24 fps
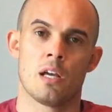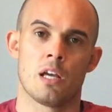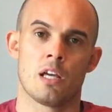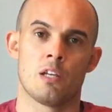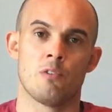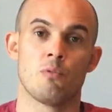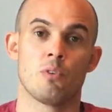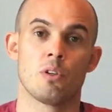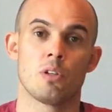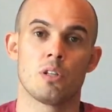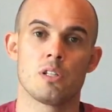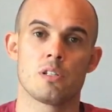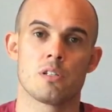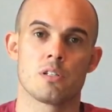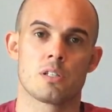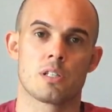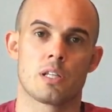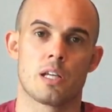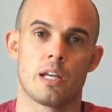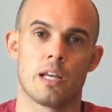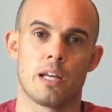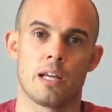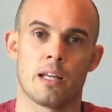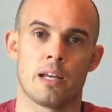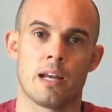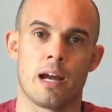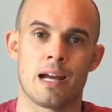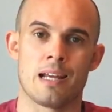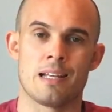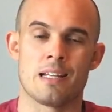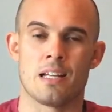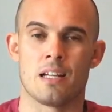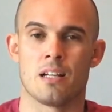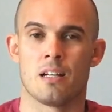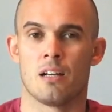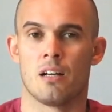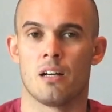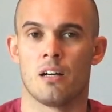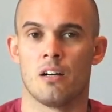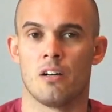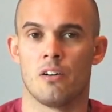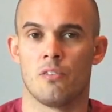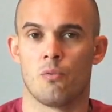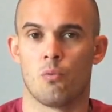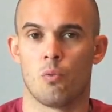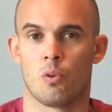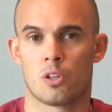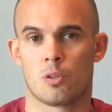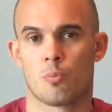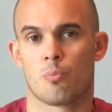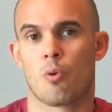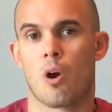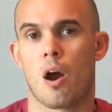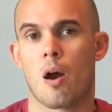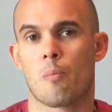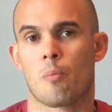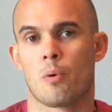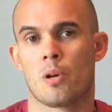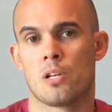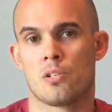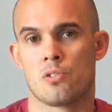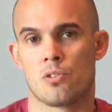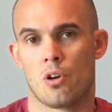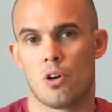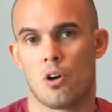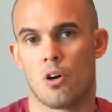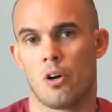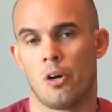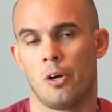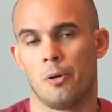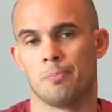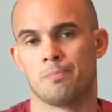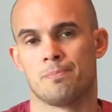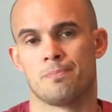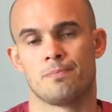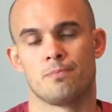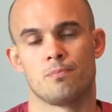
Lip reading: and really just getting an idea of what the properties are,